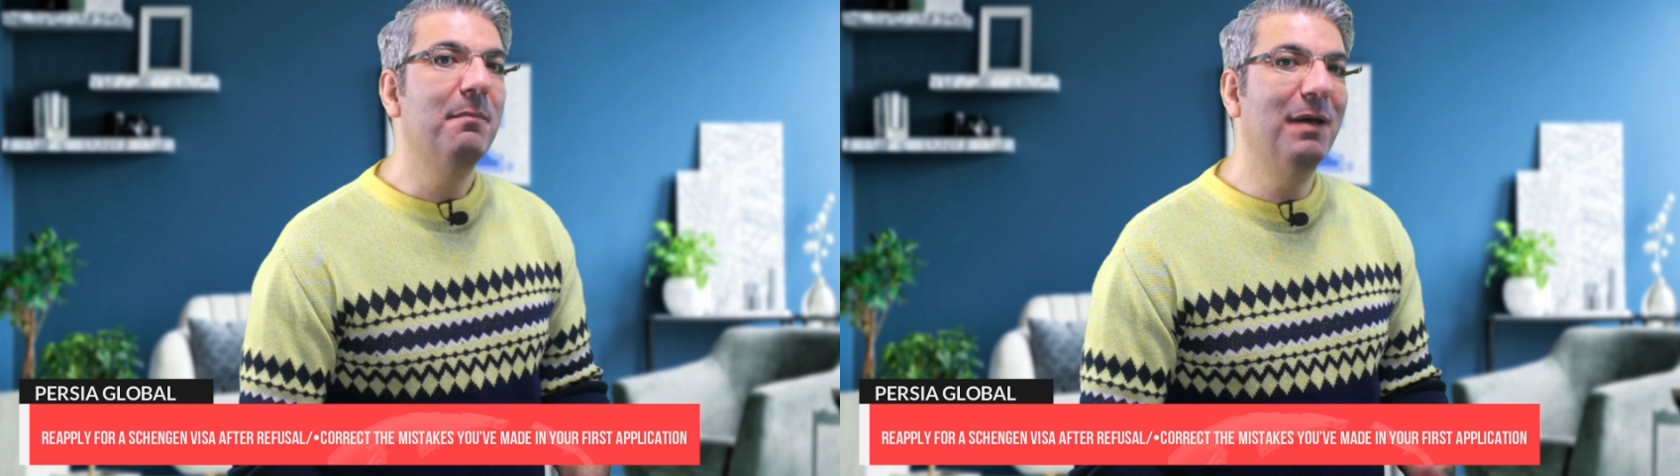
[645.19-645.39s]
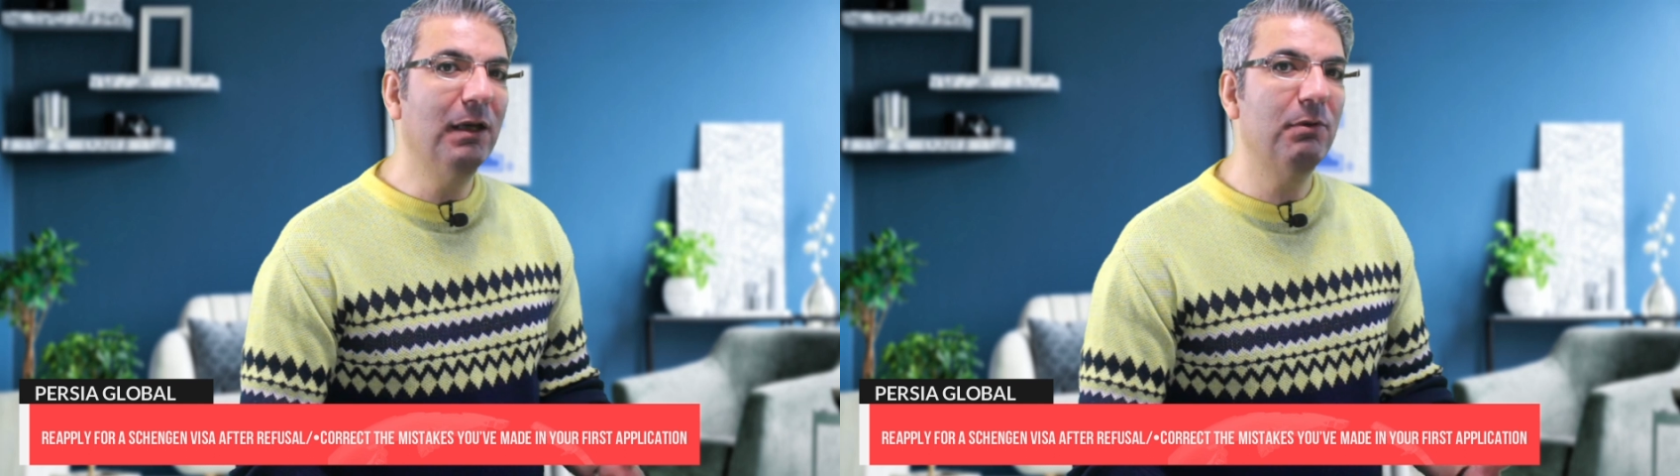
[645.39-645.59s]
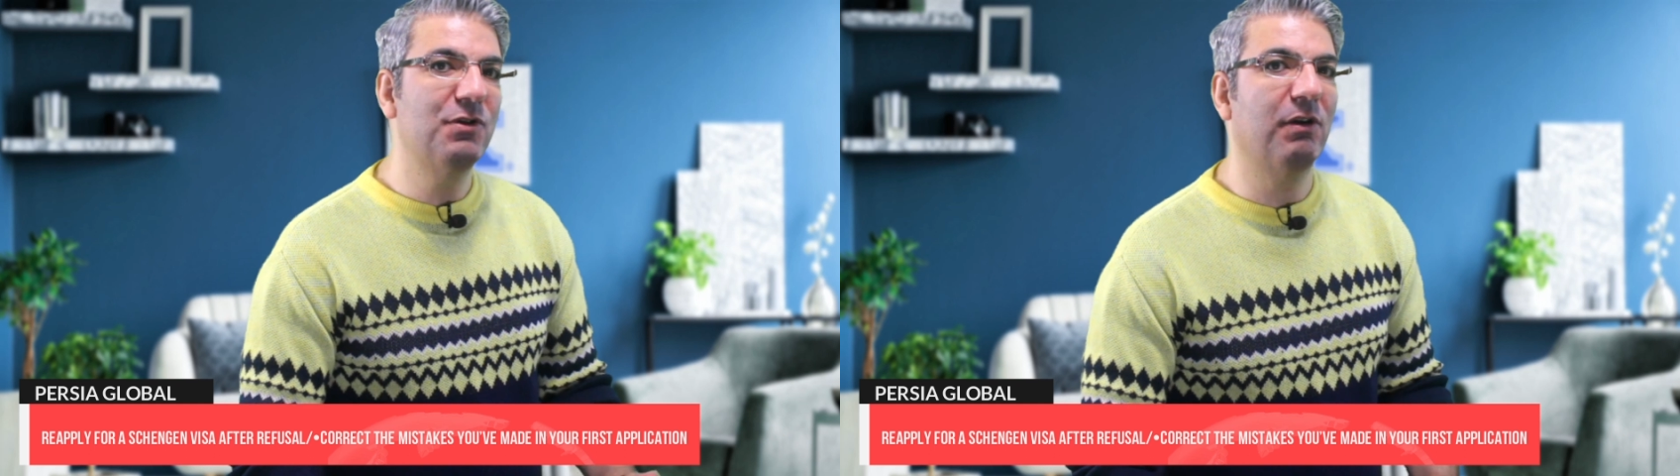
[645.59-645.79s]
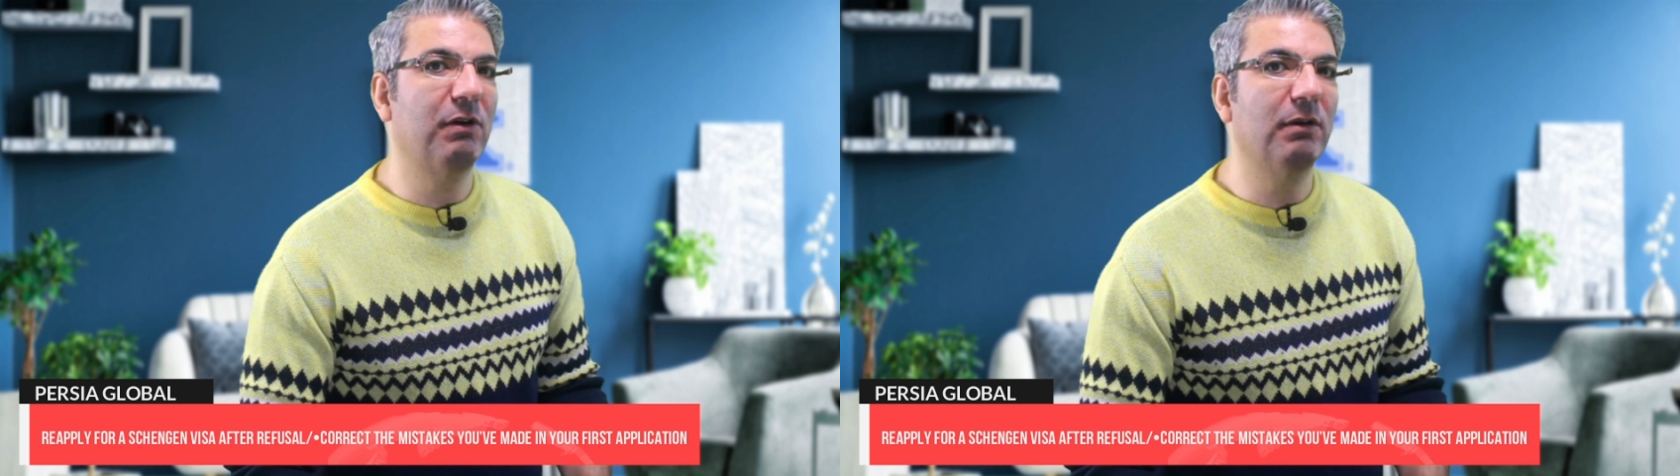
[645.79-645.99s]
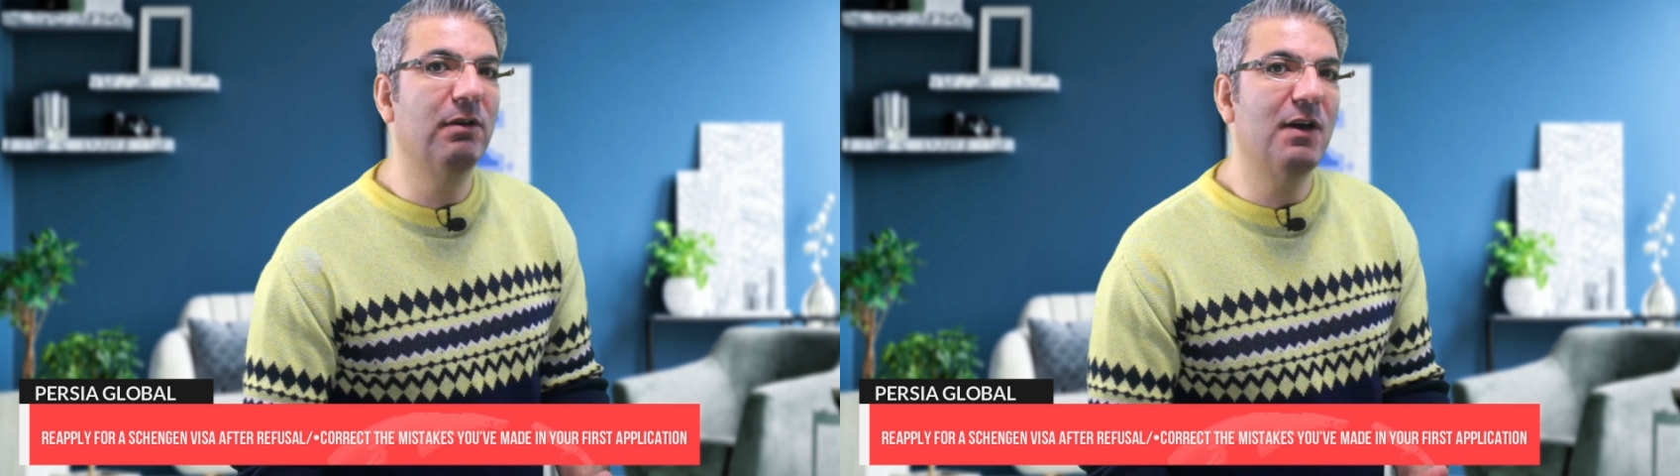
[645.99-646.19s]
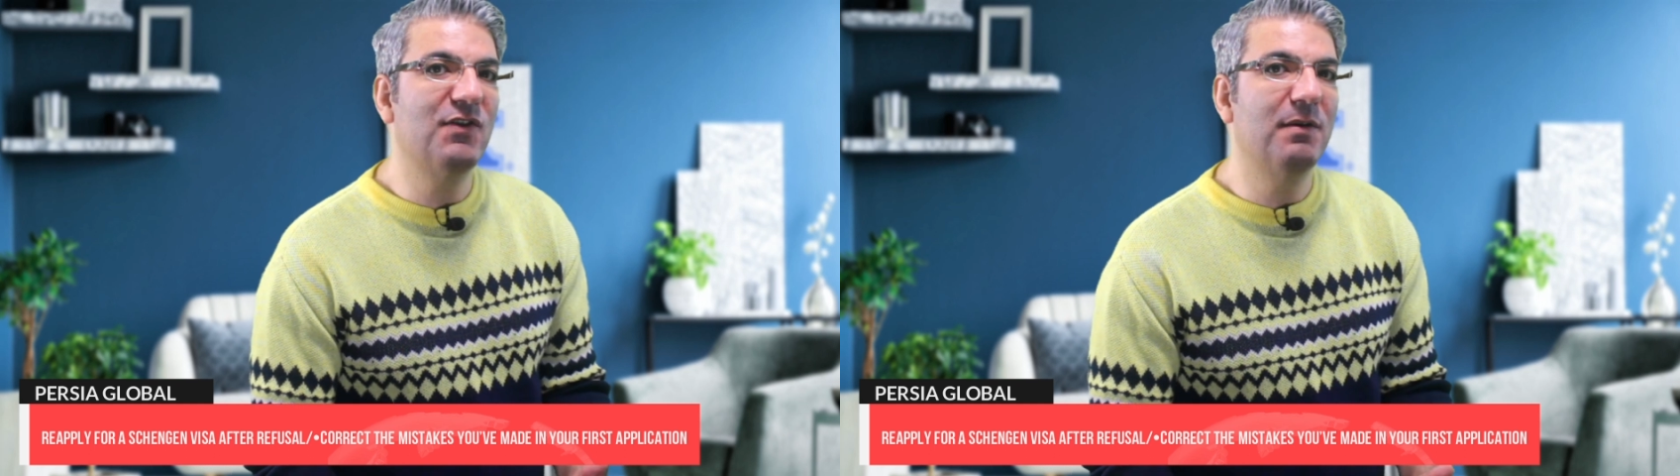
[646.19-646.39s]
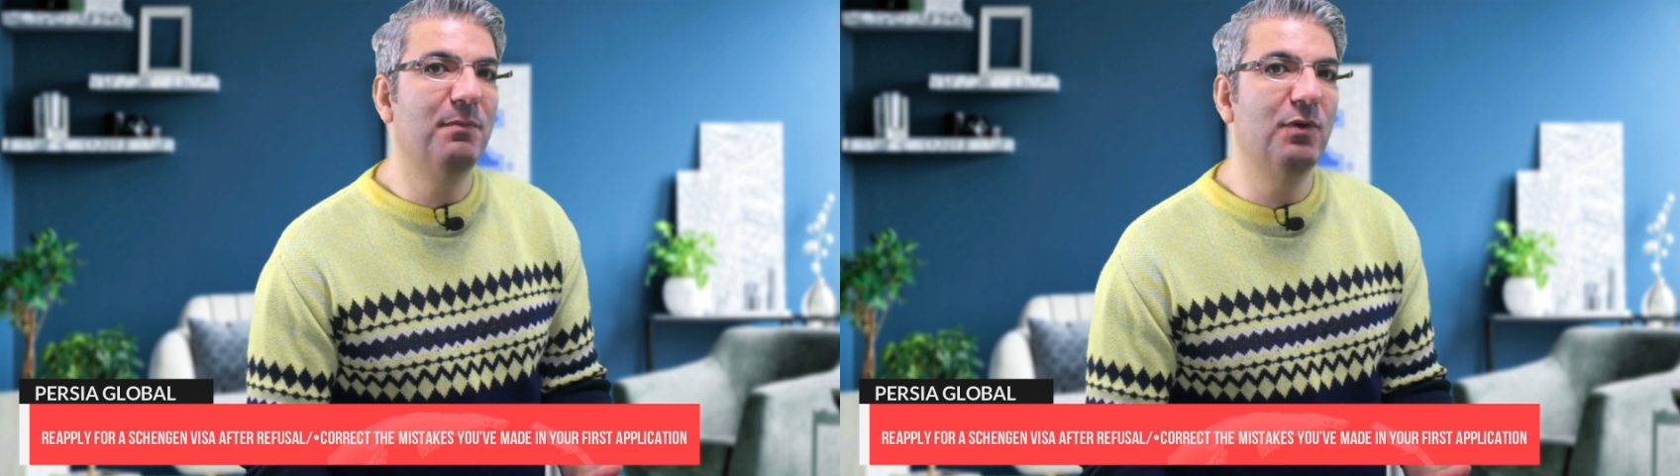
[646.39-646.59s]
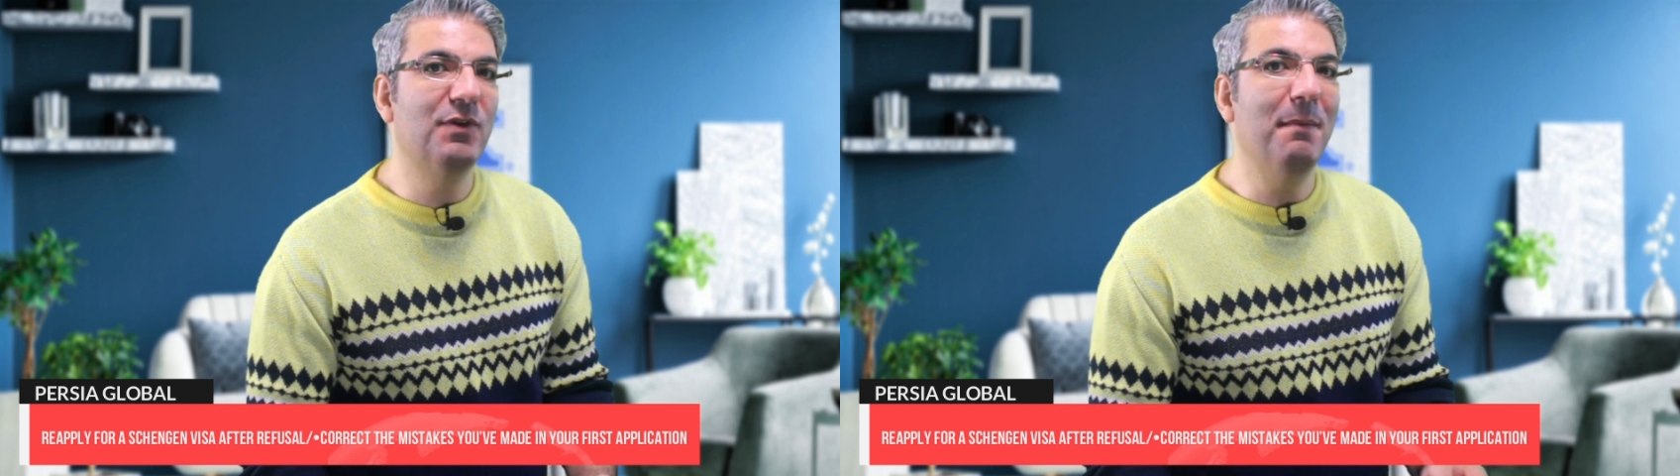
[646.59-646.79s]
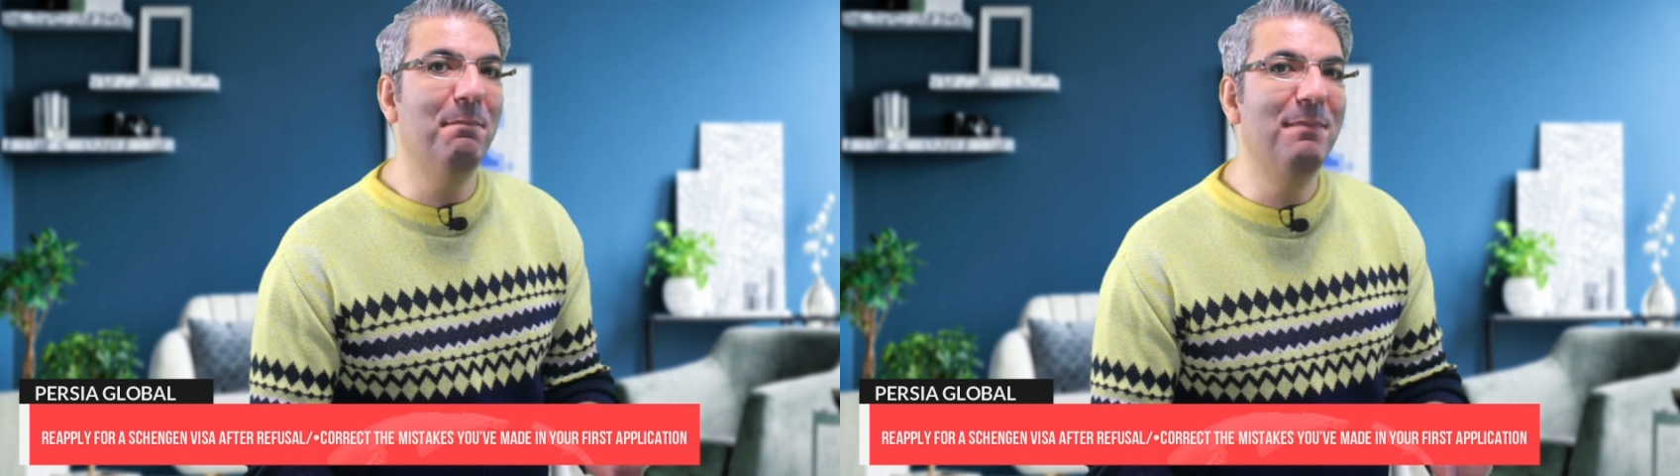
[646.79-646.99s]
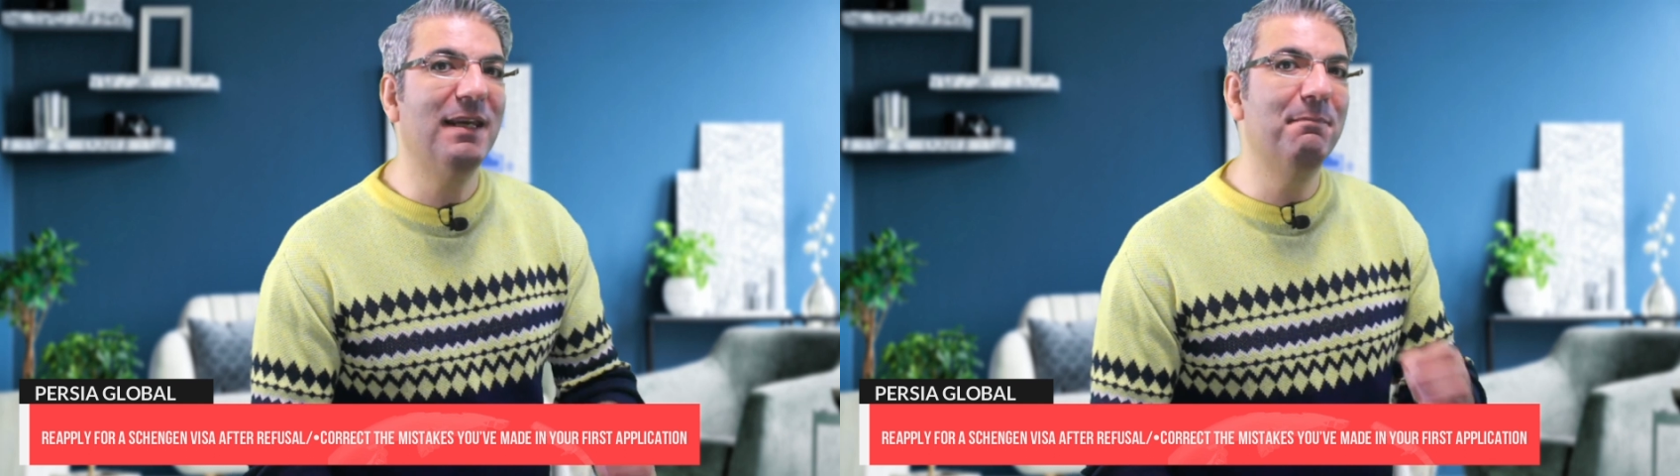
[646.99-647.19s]
Being rejected doesn't put a
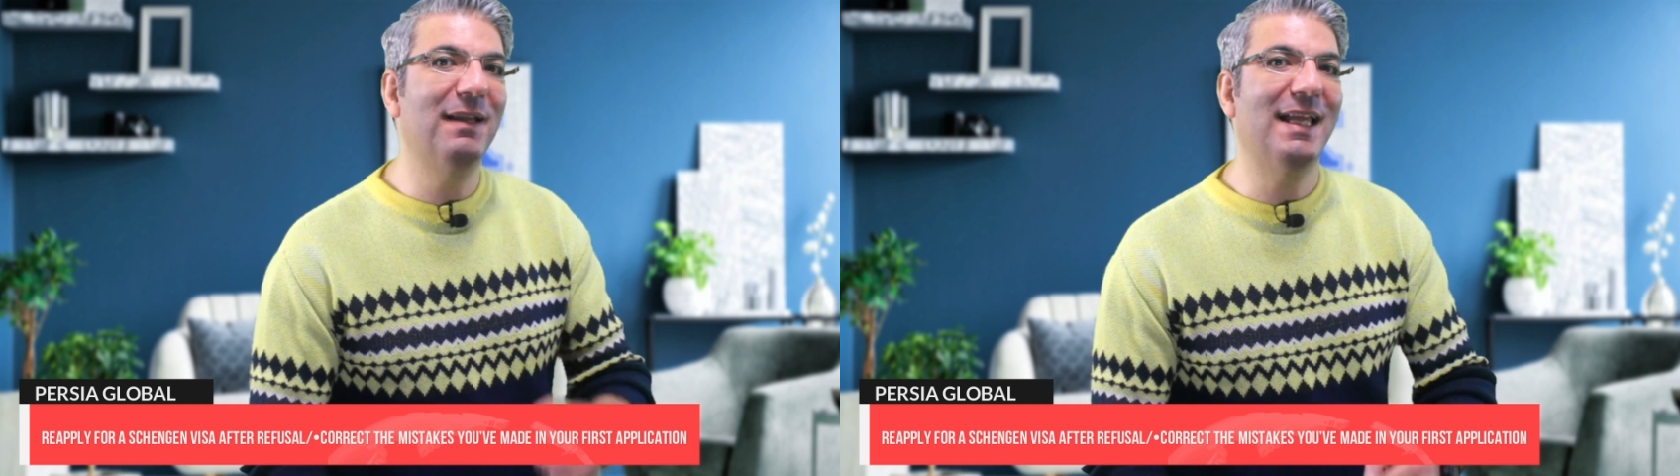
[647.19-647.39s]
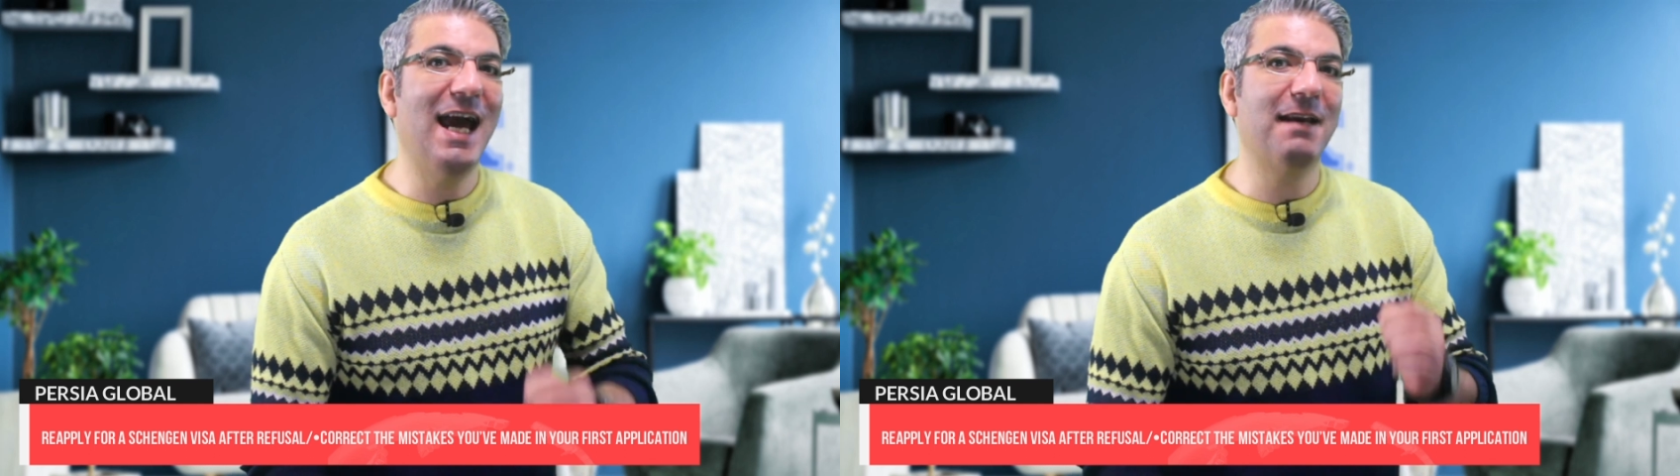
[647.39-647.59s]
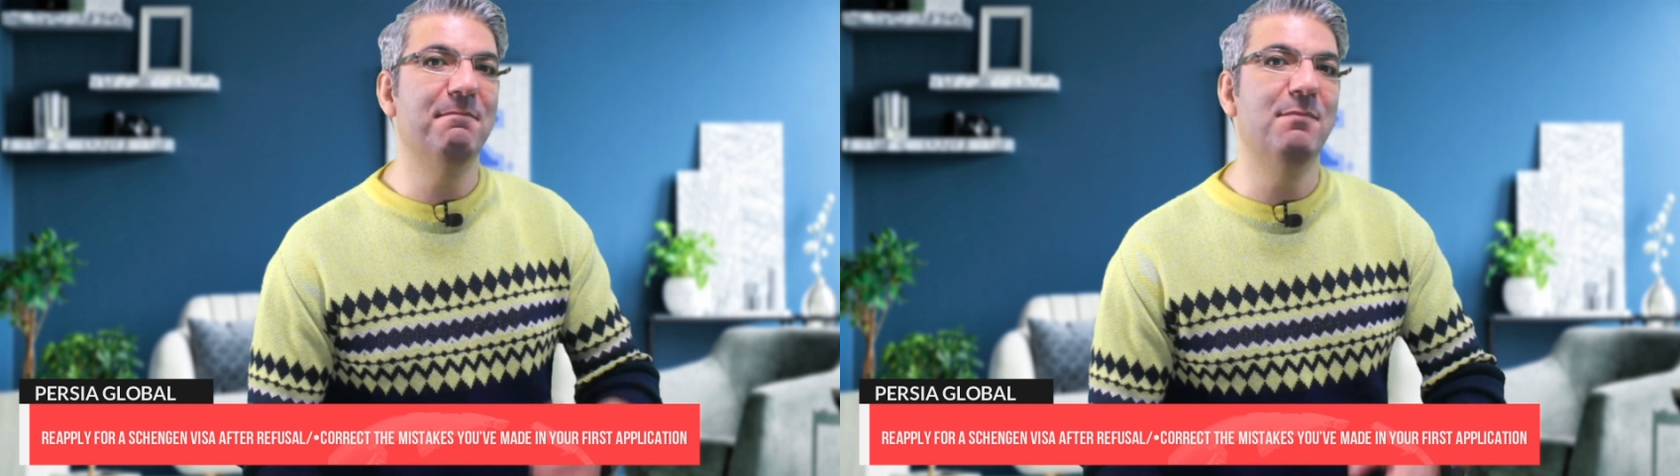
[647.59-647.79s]
big black